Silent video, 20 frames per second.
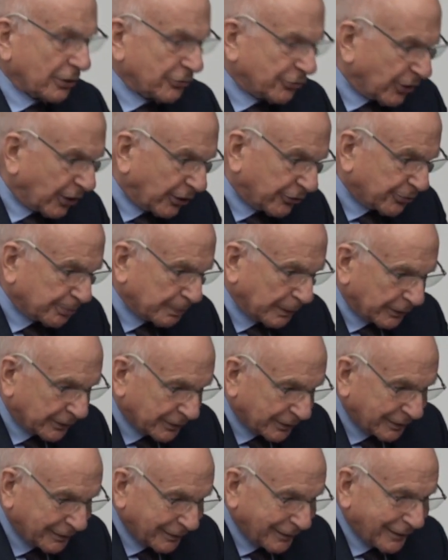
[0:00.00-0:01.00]
not a
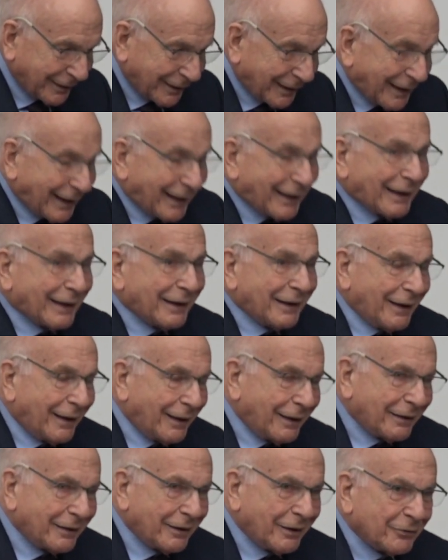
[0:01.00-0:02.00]
judgment.
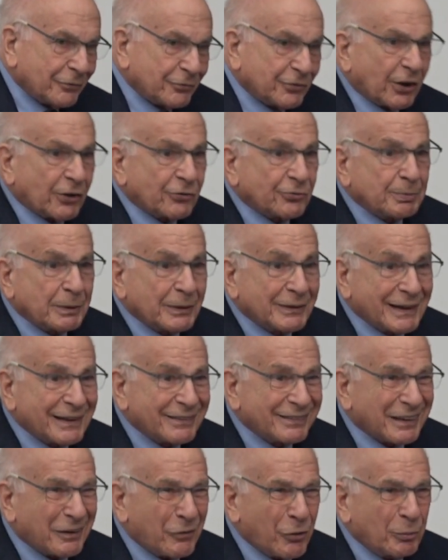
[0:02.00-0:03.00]

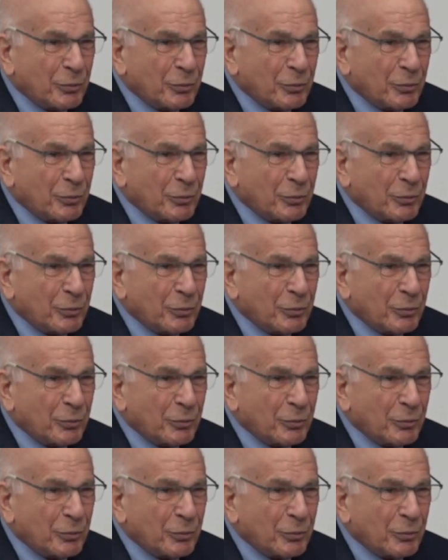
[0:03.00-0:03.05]
Judgment is